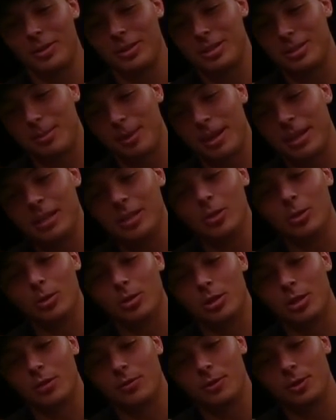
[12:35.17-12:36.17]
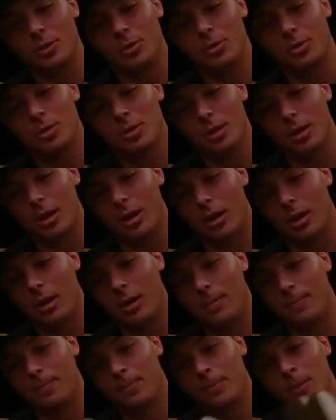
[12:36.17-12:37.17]
These are my indoor turf shoes.
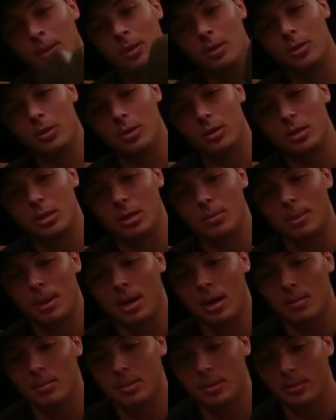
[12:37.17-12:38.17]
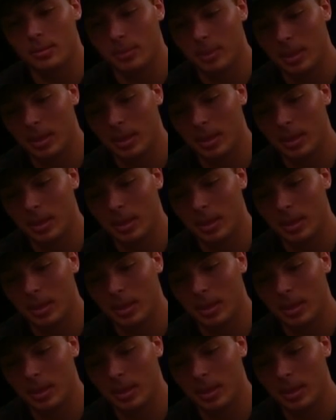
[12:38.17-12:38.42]
You could see the bottoms of them